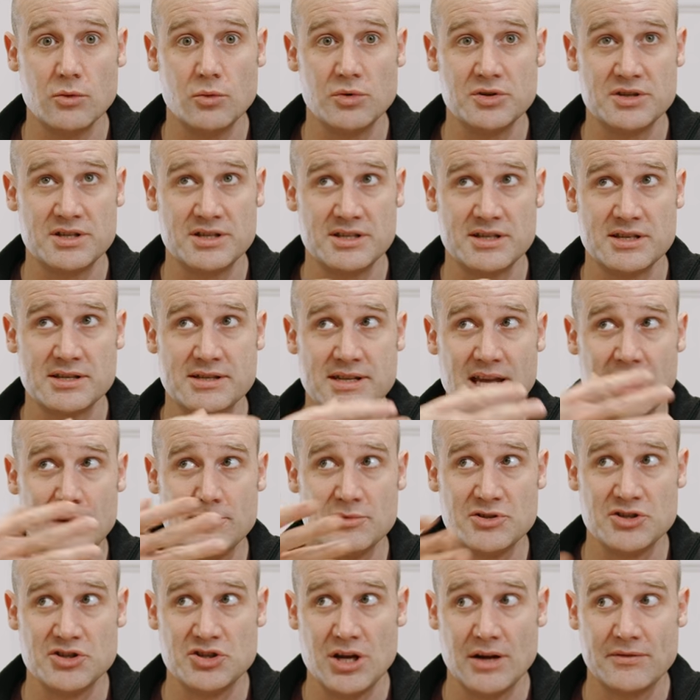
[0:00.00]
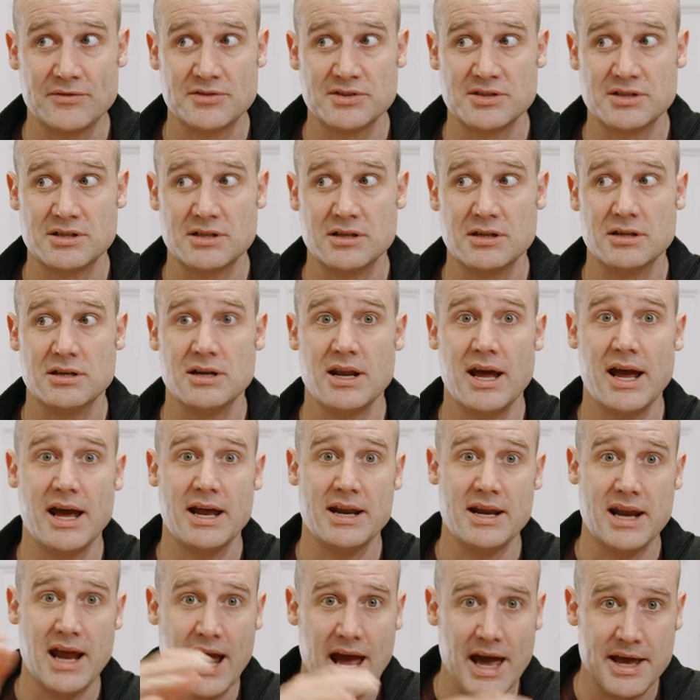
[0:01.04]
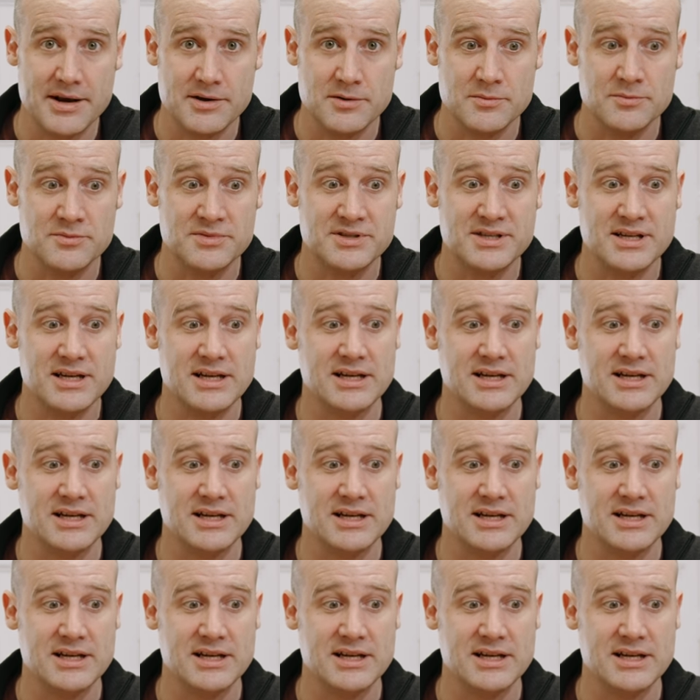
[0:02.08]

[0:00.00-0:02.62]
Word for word: which is the same as Jefferson and Adams,